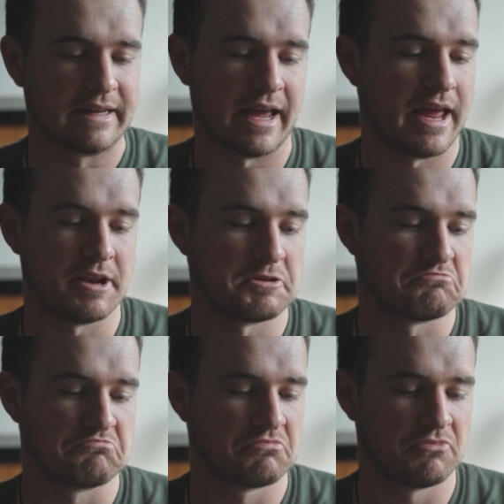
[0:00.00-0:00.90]
and
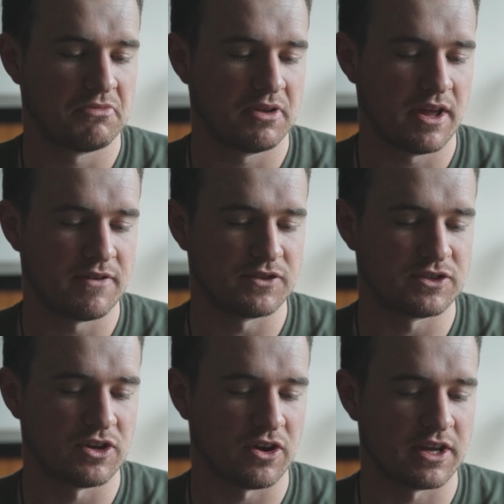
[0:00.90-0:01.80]
if it's
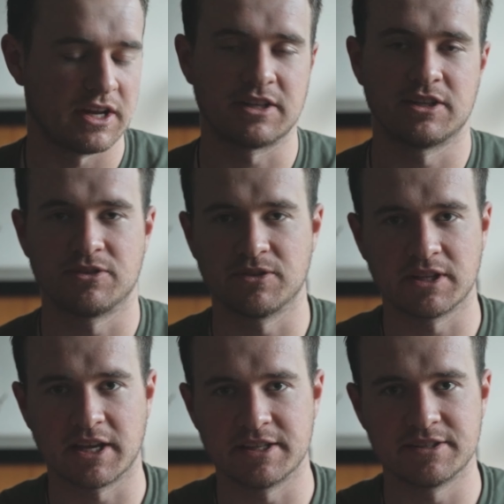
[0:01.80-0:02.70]
not connected to a
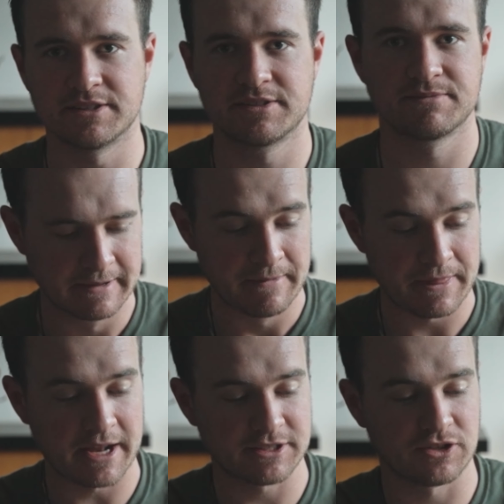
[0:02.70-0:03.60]
lens
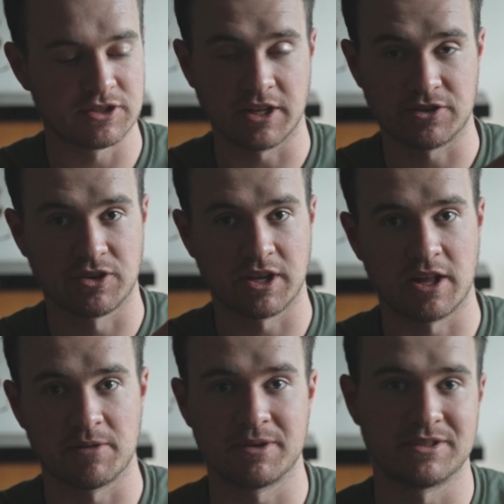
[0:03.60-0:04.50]
that has those electronic
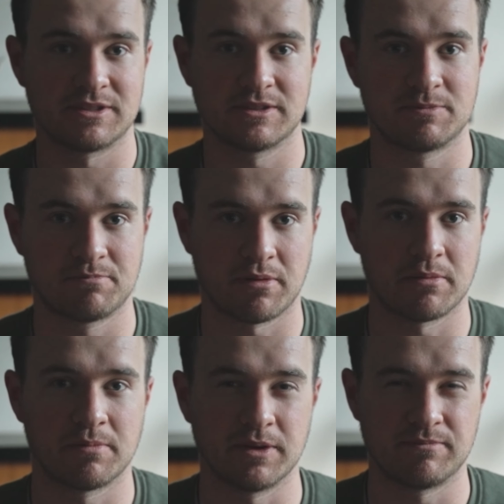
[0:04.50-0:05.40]
elements, it's
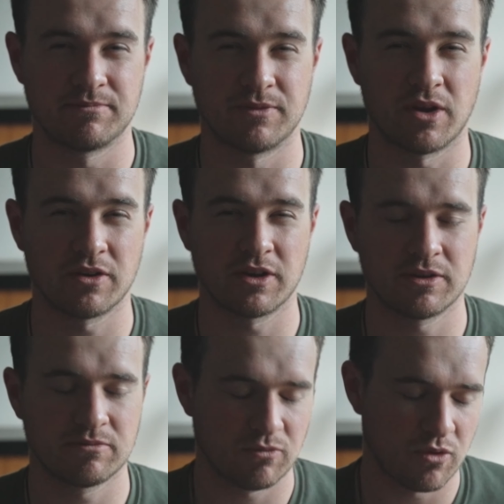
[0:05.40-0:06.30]
probably not
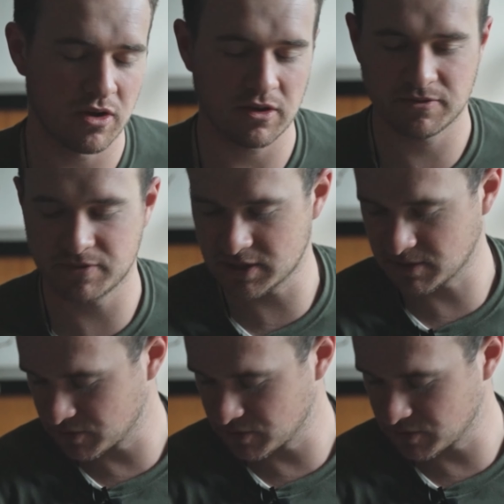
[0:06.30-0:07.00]
gonna work for some